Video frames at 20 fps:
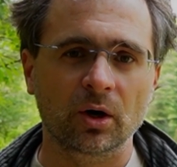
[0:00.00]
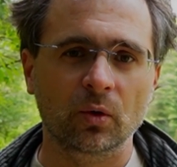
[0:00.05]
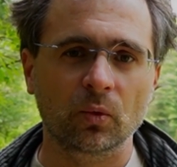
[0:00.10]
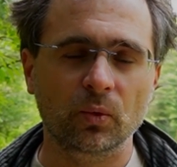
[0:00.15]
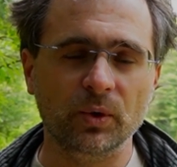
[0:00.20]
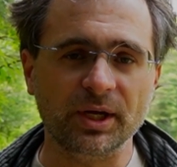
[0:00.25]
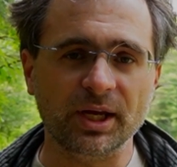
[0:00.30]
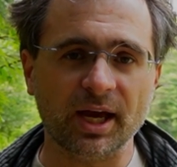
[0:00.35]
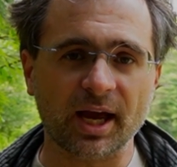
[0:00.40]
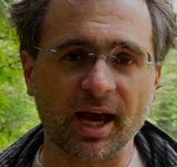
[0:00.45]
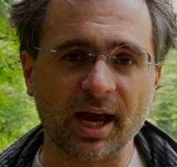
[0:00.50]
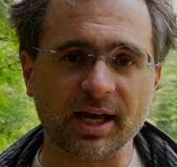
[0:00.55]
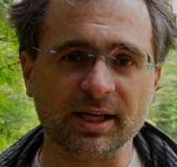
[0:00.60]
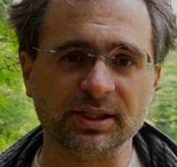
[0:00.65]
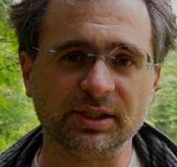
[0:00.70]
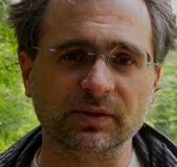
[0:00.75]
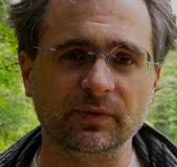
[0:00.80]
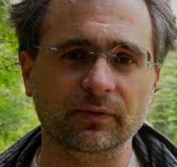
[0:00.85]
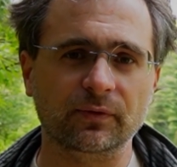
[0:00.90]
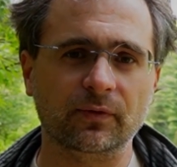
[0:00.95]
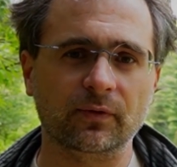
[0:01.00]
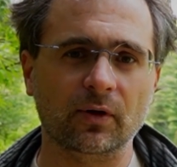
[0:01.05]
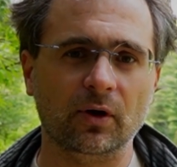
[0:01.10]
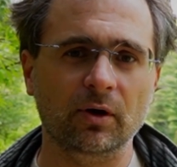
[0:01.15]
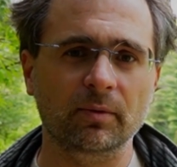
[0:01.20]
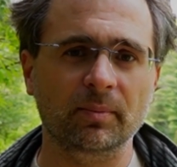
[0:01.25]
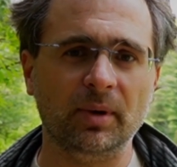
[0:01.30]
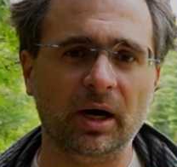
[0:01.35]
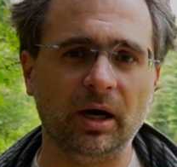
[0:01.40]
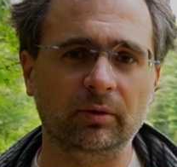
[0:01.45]
We ask
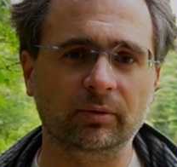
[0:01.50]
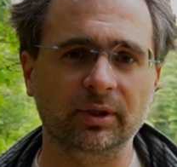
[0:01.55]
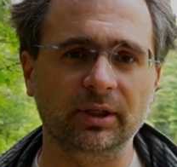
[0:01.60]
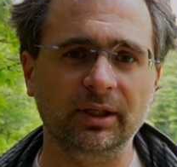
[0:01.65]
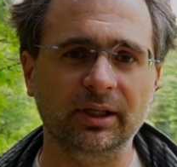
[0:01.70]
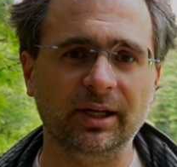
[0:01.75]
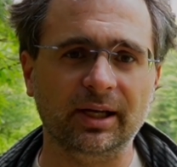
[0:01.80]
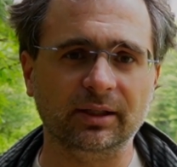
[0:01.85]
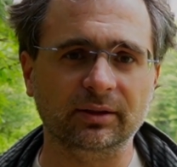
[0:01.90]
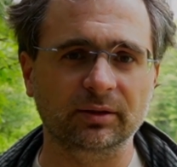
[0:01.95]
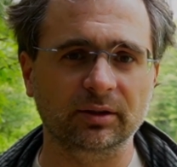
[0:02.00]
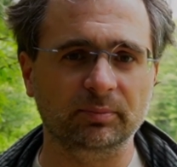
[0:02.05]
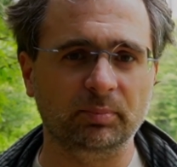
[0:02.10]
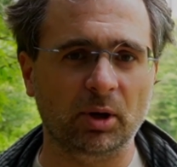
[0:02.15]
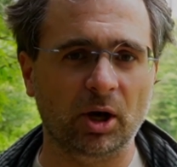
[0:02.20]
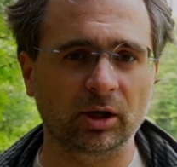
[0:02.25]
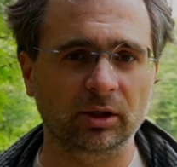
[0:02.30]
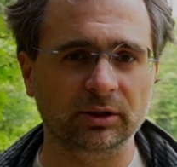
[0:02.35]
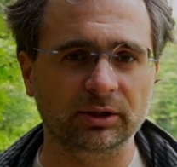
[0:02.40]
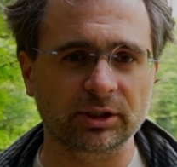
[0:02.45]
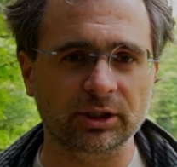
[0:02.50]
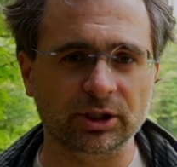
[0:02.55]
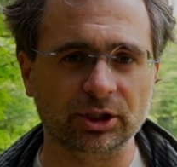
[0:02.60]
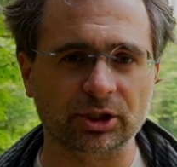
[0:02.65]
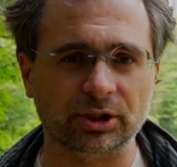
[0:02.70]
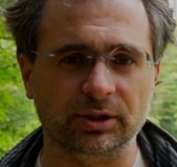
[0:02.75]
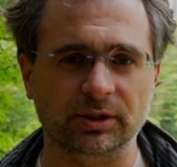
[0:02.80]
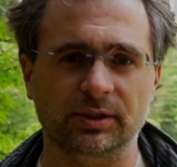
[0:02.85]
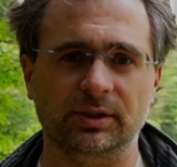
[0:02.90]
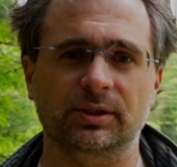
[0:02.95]
from our elected
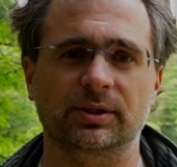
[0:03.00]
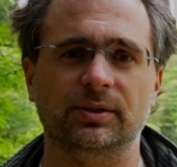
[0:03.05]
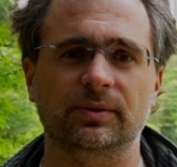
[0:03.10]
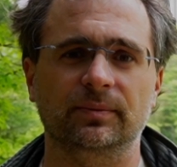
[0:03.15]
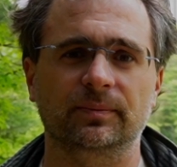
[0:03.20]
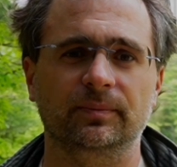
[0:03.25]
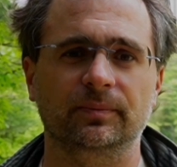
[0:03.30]
politicians